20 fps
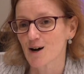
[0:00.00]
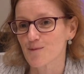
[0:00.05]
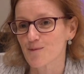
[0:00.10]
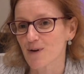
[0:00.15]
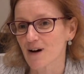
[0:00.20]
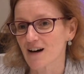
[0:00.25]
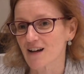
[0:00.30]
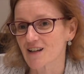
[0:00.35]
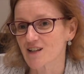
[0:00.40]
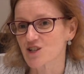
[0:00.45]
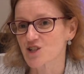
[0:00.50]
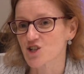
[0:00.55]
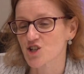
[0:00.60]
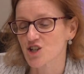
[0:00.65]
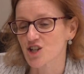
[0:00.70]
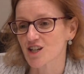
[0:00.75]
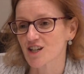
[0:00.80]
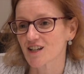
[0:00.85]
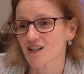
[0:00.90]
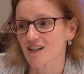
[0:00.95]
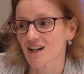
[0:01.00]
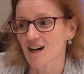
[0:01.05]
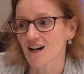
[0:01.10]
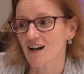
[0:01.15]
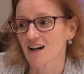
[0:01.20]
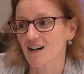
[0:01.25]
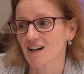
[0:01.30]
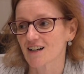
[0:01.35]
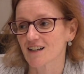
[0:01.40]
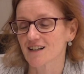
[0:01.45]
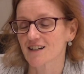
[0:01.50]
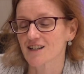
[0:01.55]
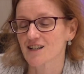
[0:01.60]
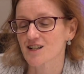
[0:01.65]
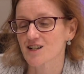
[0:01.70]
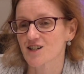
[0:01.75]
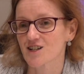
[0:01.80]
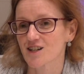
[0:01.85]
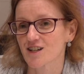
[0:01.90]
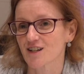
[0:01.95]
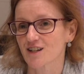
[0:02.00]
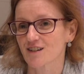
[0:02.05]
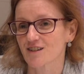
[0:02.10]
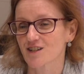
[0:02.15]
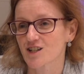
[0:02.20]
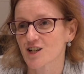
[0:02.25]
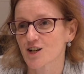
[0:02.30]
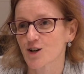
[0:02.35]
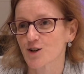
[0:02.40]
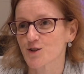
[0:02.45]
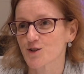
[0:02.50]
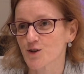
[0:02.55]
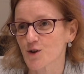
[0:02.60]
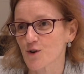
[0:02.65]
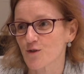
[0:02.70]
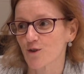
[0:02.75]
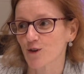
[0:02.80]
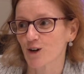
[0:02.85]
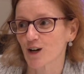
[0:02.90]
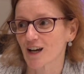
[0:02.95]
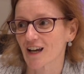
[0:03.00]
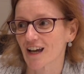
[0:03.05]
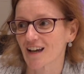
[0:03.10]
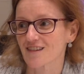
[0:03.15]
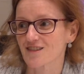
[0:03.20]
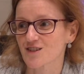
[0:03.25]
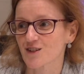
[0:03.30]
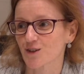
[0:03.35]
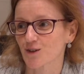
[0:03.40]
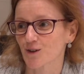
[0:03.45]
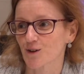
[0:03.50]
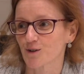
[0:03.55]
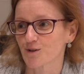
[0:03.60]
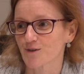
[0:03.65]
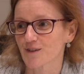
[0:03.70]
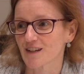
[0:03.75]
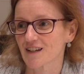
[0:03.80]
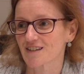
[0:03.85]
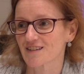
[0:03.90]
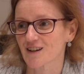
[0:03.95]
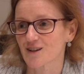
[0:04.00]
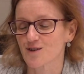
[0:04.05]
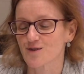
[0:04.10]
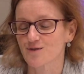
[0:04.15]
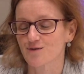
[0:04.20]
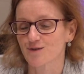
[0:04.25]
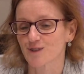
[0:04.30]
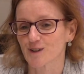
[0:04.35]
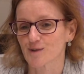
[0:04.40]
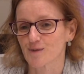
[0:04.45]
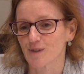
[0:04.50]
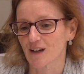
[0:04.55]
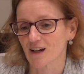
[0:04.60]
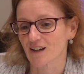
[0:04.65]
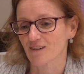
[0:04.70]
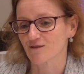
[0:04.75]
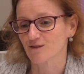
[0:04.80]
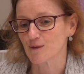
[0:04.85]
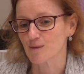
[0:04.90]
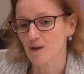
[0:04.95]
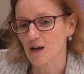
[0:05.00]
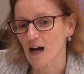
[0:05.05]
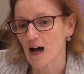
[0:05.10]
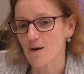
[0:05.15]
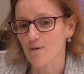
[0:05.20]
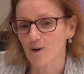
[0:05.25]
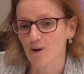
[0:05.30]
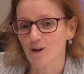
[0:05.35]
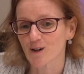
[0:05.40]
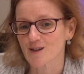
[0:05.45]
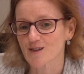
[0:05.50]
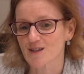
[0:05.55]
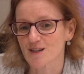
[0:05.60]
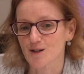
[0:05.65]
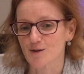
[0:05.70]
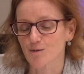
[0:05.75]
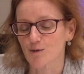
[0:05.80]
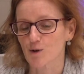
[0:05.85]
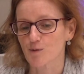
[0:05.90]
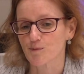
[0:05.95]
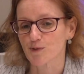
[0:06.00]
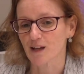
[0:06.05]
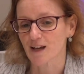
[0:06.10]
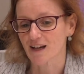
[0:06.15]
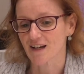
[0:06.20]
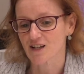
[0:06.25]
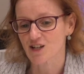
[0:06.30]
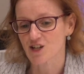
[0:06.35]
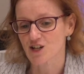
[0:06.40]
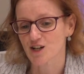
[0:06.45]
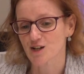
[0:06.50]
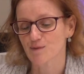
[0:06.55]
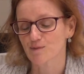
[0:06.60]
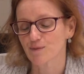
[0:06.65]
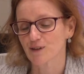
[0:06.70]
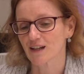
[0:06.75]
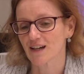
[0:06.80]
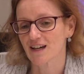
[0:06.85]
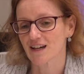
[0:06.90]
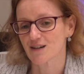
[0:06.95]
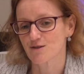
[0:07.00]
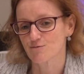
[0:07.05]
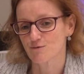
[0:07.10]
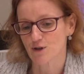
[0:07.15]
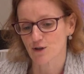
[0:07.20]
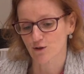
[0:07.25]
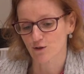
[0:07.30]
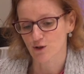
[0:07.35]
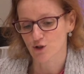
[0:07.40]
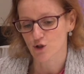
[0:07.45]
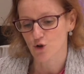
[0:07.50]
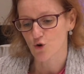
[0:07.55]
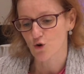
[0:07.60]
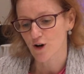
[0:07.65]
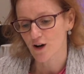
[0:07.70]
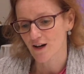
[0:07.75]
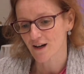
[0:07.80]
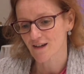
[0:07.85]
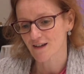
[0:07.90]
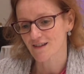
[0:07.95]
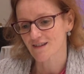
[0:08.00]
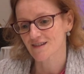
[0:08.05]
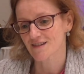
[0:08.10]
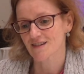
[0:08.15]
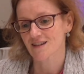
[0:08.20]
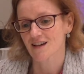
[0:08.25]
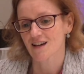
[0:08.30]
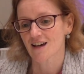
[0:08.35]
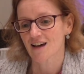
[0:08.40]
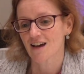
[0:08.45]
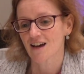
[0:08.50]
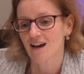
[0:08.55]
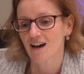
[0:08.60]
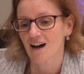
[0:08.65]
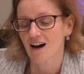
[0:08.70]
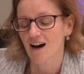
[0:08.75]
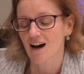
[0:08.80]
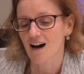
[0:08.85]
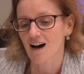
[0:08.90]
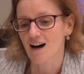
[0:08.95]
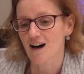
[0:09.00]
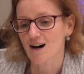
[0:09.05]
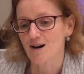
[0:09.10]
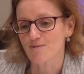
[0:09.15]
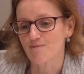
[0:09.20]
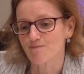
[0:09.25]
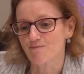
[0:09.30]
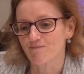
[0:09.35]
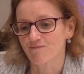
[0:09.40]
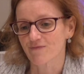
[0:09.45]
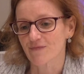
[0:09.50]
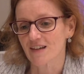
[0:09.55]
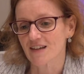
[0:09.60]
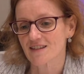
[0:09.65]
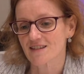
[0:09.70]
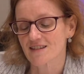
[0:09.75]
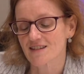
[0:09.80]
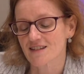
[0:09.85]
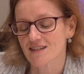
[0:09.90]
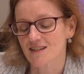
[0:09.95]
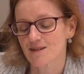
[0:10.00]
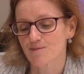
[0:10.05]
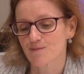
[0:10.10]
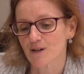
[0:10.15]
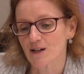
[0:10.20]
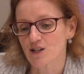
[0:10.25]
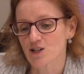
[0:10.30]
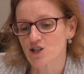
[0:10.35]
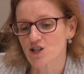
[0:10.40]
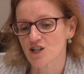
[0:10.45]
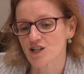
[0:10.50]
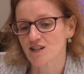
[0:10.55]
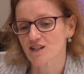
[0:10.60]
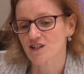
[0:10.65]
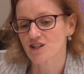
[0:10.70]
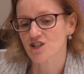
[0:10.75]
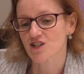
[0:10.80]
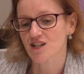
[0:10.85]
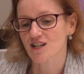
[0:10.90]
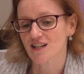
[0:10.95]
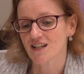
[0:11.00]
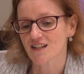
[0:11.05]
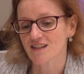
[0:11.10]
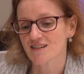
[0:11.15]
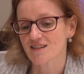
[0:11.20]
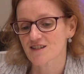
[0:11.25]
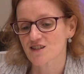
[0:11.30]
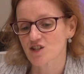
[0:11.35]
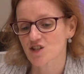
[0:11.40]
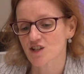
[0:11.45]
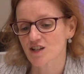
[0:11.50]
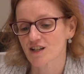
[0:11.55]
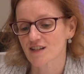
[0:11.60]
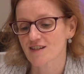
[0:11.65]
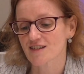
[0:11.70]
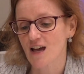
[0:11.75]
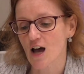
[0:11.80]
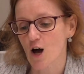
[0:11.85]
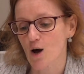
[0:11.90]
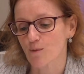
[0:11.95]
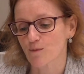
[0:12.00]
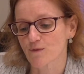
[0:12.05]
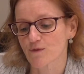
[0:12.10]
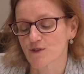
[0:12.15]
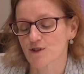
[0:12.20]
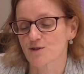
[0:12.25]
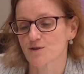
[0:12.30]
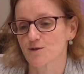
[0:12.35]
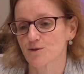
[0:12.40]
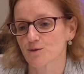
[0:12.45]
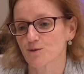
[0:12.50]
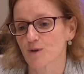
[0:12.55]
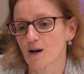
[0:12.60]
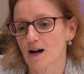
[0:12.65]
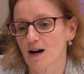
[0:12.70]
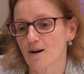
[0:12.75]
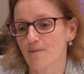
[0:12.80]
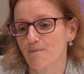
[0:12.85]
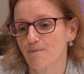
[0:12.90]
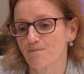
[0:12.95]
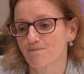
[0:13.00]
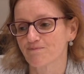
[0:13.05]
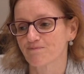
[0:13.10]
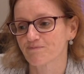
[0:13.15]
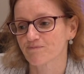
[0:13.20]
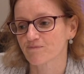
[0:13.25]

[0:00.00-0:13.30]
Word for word: but she uh, she she goes over and gets her own things out from the from the cupboards and will play. She can play with her toys, um, and but she she needs she needs help to. Um,